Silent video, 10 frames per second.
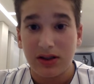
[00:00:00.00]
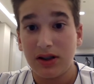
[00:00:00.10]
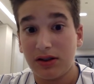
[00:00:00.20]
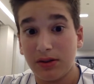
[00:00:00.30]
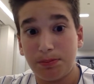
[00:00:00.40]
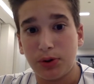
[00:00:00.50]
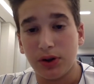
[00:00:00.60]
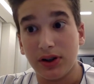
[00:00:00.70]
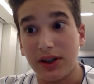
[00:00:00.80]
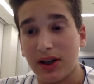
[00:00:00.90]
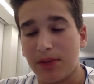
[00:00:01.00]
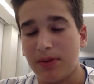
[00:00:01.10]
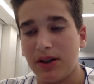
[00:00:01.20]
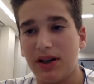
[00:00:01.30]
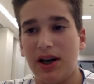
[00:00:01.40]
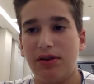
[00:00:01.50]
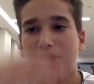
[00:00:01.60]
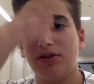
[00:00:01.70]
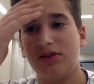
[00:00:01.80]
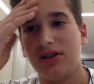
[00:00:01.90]
disappointing. I mean, how do
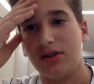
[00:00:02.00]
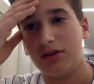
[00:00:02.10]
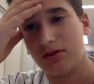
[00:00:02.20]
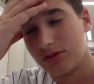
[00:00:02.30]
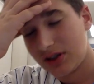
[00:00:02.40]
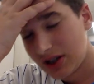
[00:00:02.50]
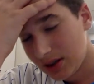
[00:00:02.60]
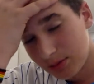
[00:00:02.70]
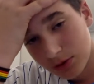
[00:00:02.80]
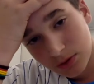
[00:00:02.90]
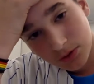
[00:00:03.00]
you see a team go